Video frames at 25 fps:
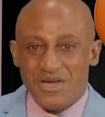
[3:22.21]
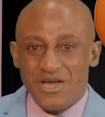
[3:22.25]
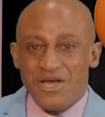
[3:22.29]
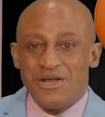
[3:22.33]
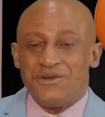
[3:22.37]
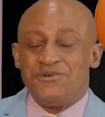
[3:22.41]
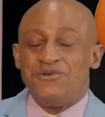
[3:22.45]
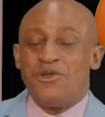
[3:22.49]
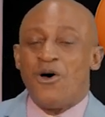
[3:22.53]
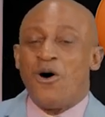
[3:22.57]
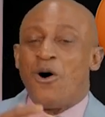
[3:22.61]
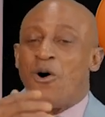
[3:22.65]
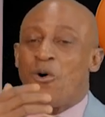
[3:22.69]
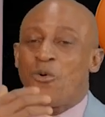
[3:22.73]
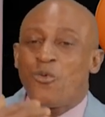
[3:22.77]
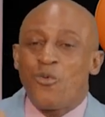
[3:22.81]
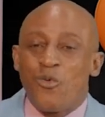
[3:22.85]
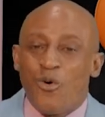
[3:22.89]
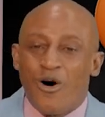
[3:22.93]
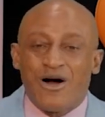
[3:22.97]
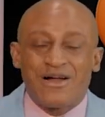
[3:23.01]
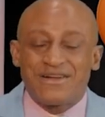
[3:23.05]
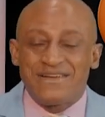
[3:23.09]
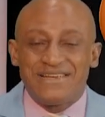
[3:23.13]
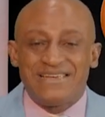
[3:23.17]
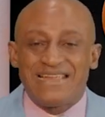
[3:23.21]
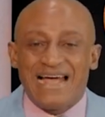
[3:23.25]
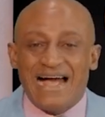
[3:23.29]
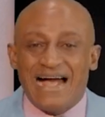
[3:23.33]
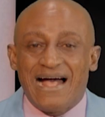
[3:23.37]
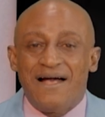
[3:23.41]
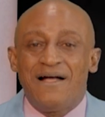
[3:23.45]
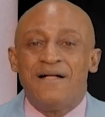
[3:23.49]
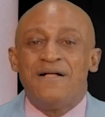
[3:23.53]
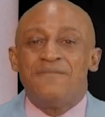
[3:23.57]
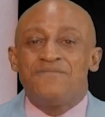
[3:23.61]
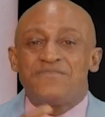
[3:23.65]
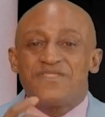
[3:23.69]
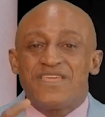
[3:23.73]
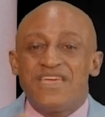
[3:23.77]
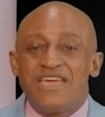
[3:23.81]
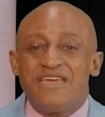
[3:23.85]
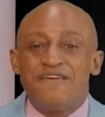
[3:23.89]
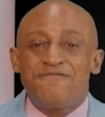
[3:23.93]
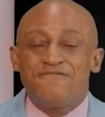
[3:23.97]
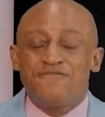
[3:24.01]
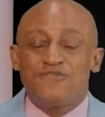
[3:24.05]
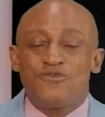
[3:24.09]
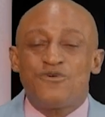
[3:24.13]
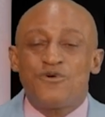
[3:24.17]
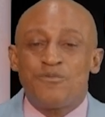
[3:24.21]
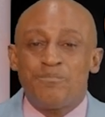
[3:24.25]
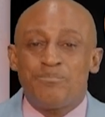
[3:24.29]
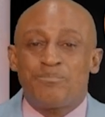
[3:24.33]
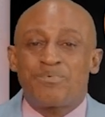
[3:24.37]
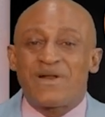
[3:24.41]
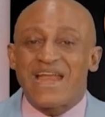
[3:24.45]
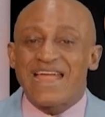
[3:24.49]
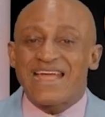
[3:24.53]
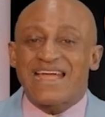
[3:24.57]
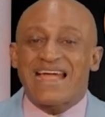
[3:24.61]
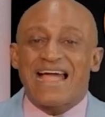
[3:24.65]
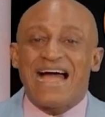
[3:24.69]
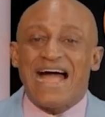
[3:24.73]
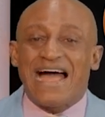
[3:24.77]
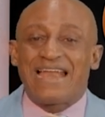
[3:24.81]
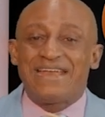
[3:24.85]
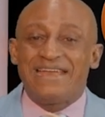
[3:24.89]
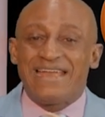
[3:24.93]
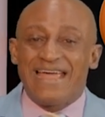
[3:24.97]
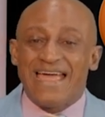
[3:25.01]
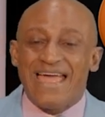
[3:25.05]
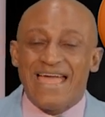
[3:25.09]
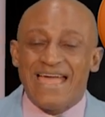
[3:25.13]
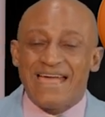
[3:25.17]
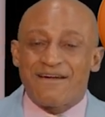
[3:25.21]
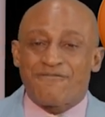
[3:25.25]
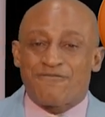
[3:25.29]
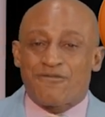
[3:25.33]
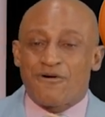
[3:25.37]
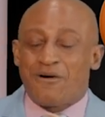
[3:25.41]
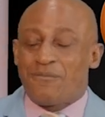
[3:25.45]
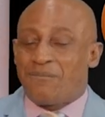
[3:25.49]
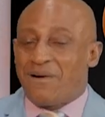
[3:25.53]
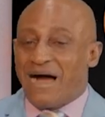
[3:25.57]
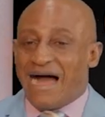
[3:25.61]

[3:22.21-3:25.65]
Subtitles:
No wonder if you break an egg from